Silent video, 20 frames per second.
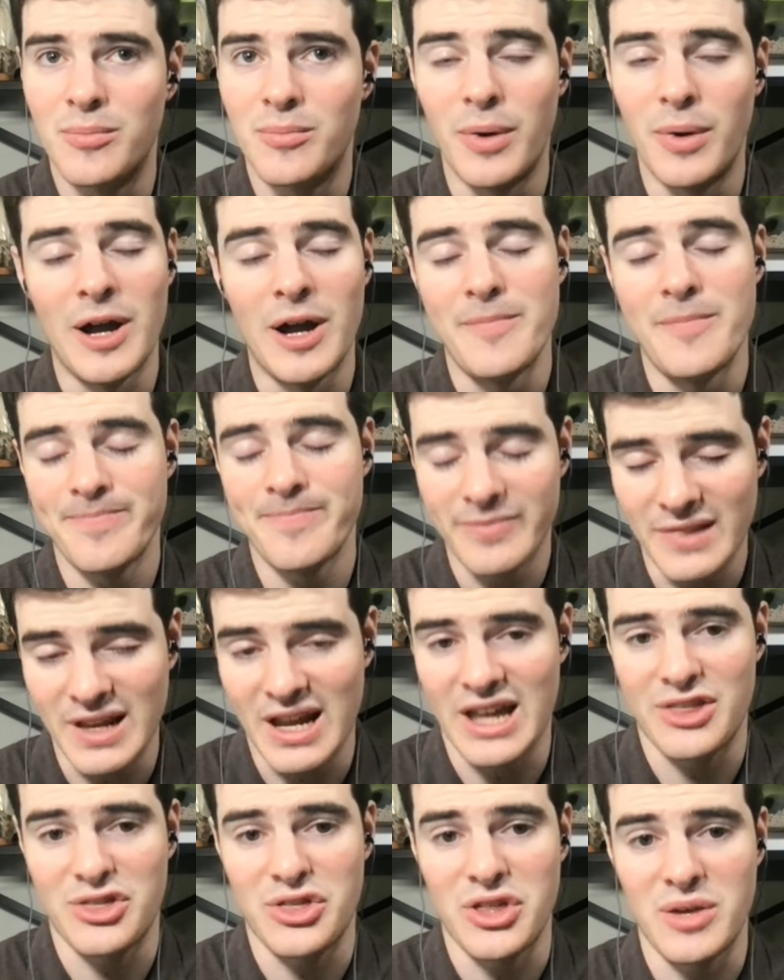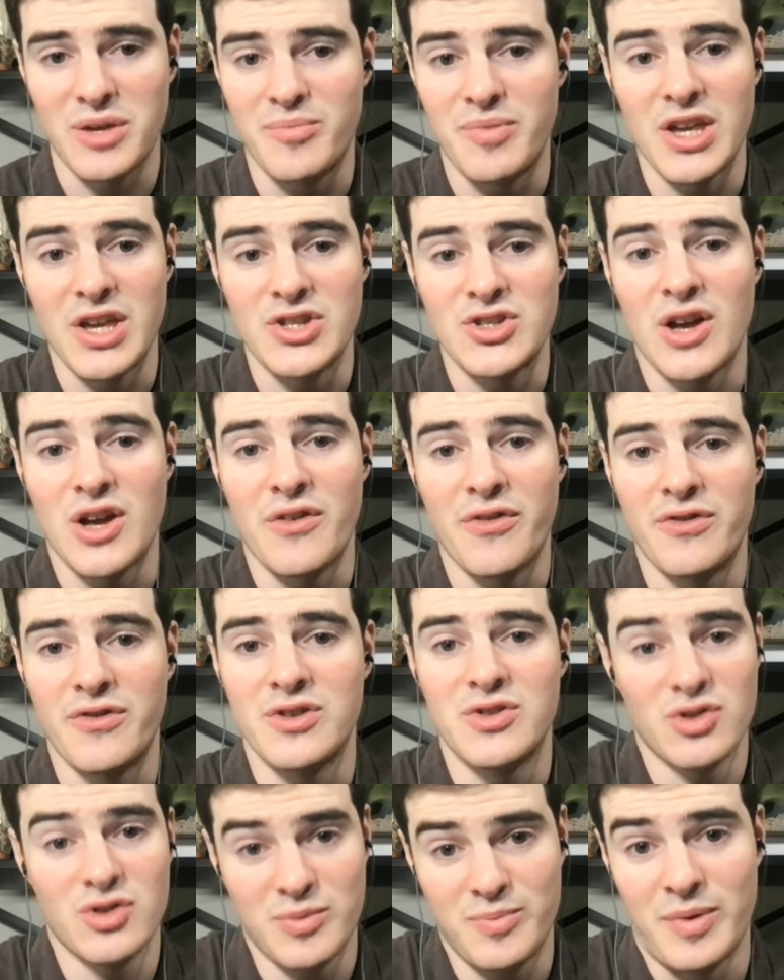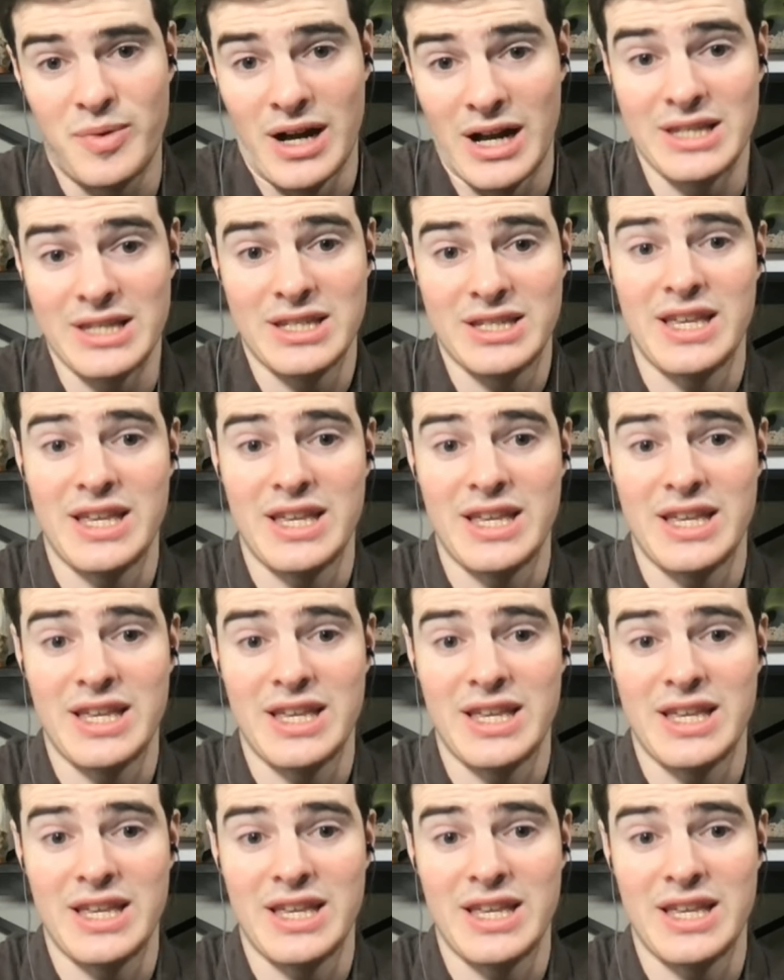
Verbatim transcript: But I think based off of his response